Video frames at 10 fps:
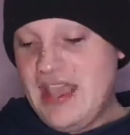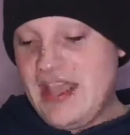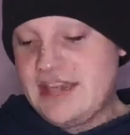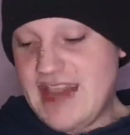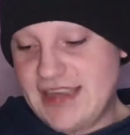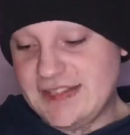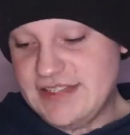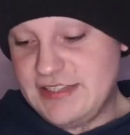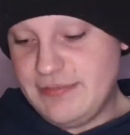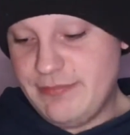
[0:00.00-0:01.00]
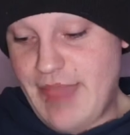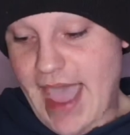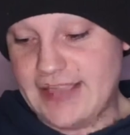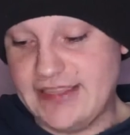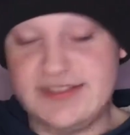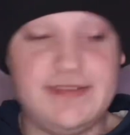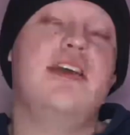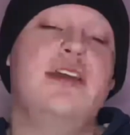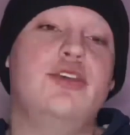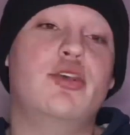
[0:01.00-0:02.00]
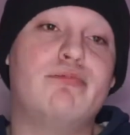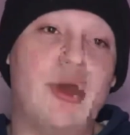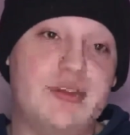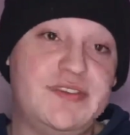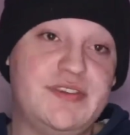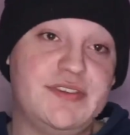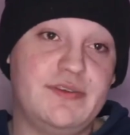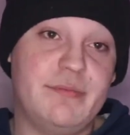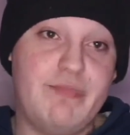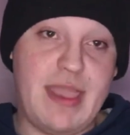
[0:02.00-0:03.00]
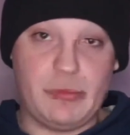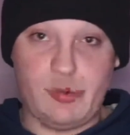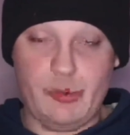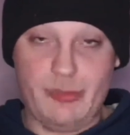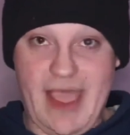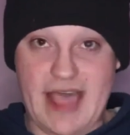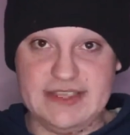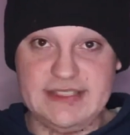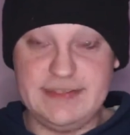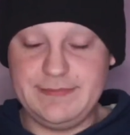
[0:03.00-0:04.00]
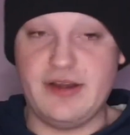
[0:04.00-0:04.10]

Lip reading: Next palette, your most memorable palette,